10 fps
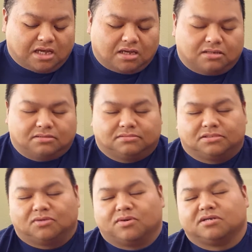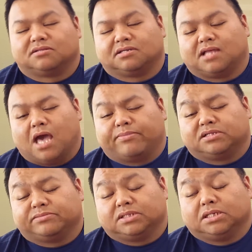oh, the weird thing that
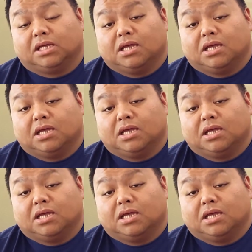happened to me.